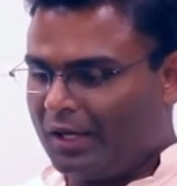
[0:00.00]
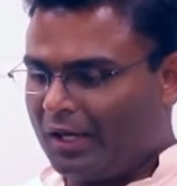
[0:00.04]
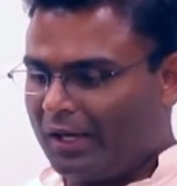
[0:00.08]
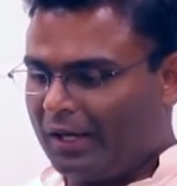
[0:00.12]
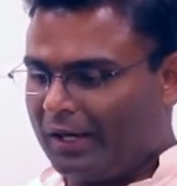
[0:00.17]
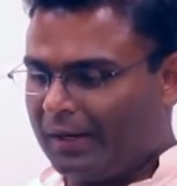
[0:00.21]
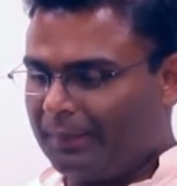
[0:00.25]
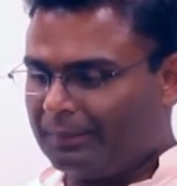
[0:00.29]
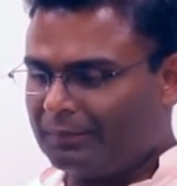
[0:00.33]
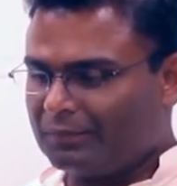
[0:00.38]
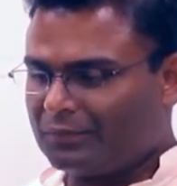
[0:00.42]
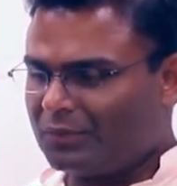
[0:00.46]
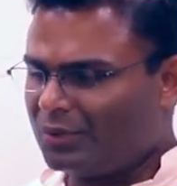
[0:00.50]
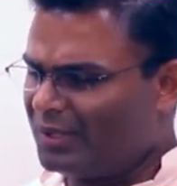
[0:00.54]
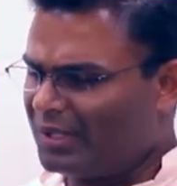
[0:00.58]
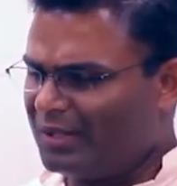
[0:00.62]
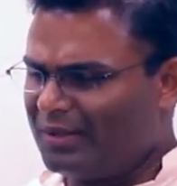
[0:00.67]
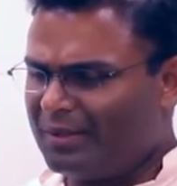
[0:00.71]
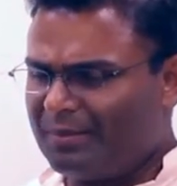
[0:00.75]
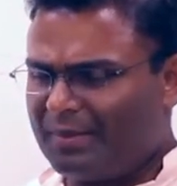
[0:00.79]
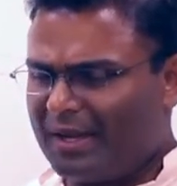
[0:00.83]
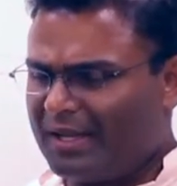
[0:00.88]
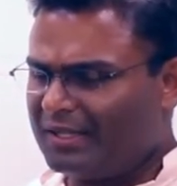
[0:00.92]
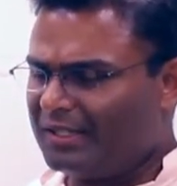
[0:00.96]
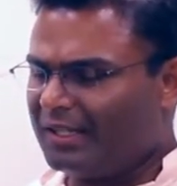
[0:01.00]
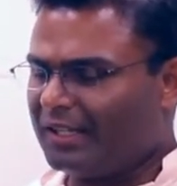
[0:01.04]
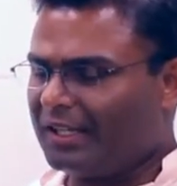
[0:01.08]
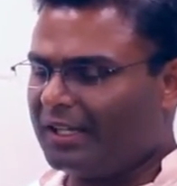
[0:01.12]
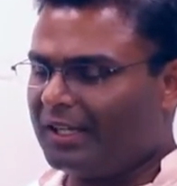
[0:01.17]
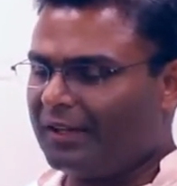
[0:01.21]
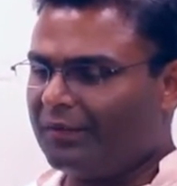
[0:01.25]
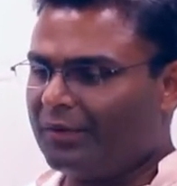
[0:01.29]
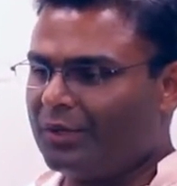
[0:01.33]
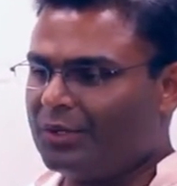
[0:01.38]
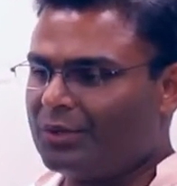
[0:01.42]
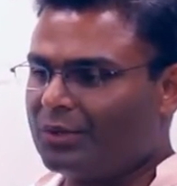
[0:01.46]
He's an amazing
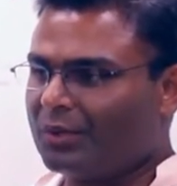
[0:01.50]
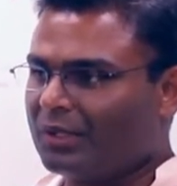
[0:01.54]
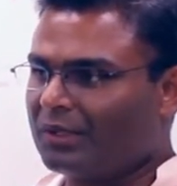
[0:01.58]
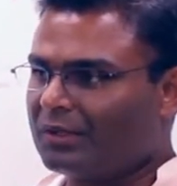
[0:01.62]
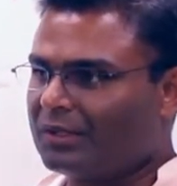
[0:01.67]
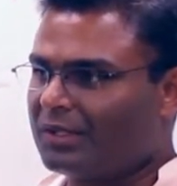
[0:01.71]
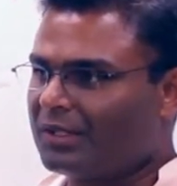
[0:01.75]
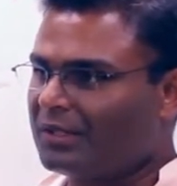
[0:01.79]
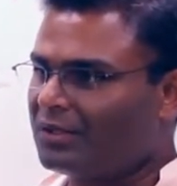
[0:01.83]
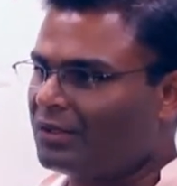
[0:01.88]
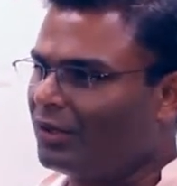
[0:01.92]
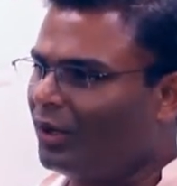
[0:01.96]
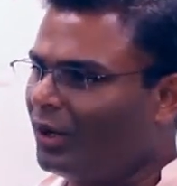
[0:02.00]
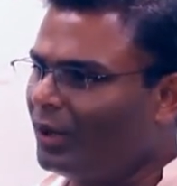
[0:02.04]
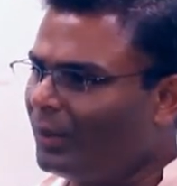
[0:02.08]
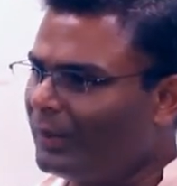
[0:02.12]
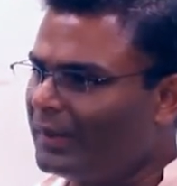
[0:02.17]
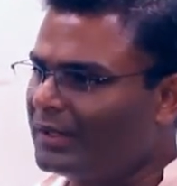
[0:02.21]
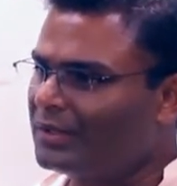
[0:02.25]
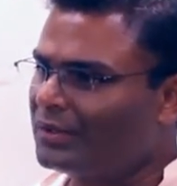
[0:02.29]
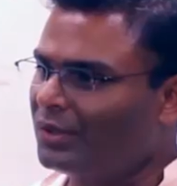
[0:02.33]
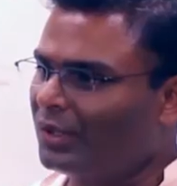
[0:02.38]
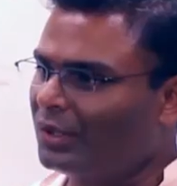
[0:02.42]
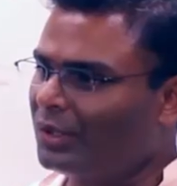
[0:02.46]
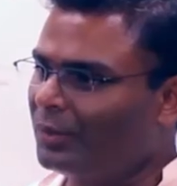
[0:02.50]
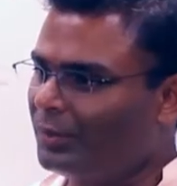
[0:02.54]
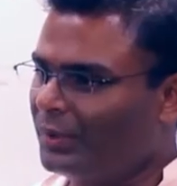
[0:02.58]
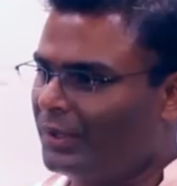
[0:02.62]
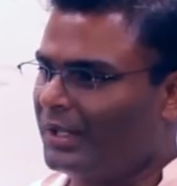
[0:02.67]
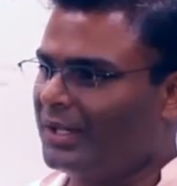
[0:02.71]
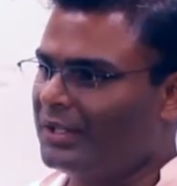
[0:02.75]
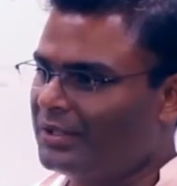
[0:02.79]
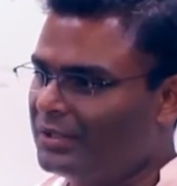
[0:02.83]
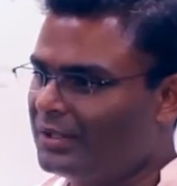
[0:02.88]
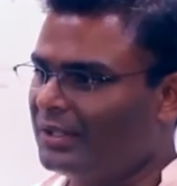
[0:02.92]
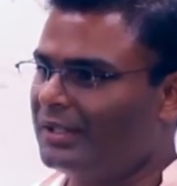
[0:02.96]
individual, just always saw the
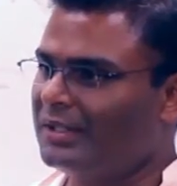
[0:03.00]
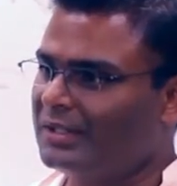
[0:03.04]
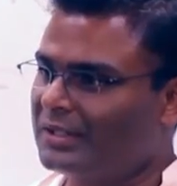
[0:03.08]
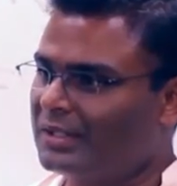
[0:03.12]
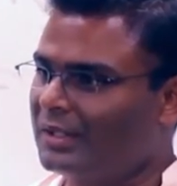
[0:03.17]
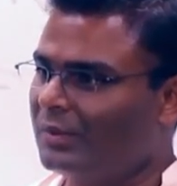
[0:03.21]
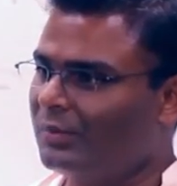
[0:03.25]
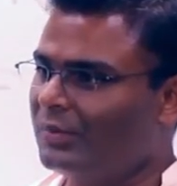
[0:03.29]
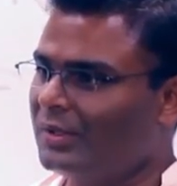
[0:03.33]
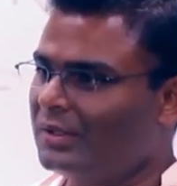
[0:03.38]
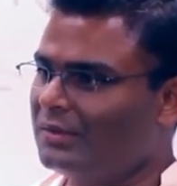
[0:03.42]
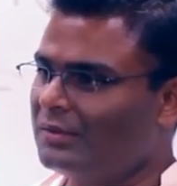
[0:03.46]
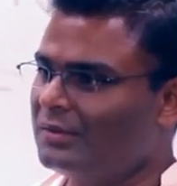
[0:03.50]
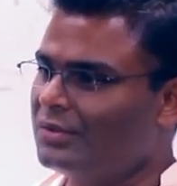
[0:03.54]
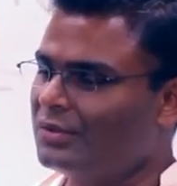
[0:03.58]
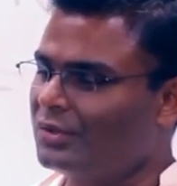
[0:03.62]
potential in someone,